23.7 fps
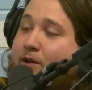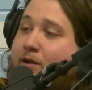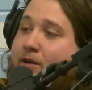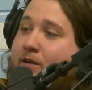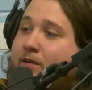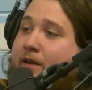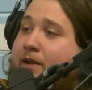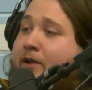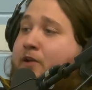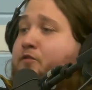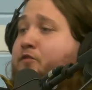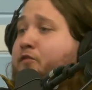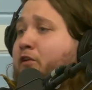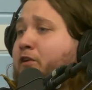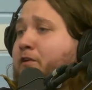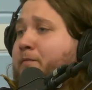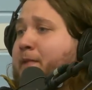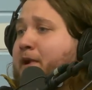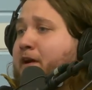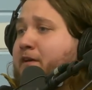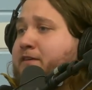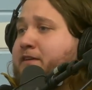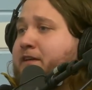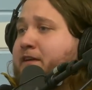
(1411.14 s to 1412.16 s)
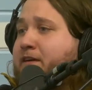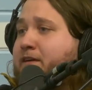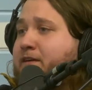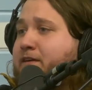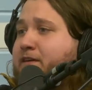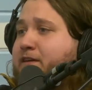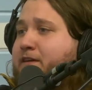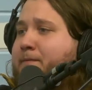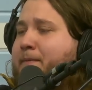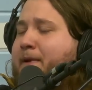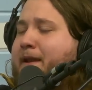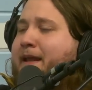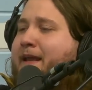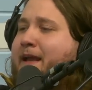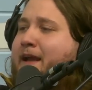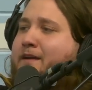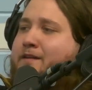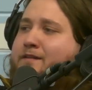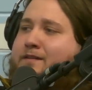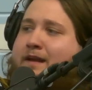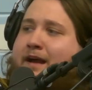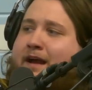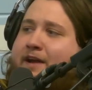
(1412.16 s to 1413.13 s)
Like a shoulder mount deer? Yeah. Depending
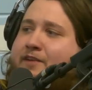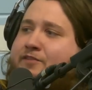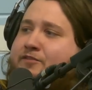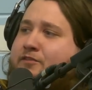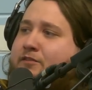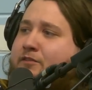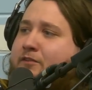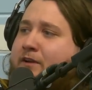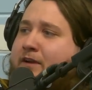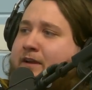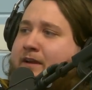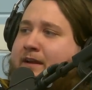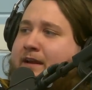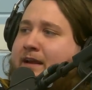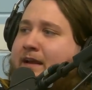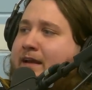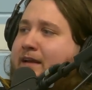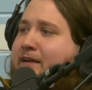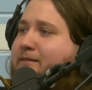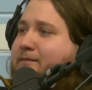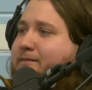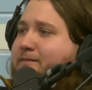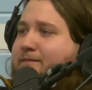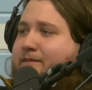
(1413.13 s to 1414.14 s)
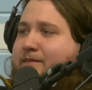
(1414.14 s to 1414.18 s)
on size, you're looking at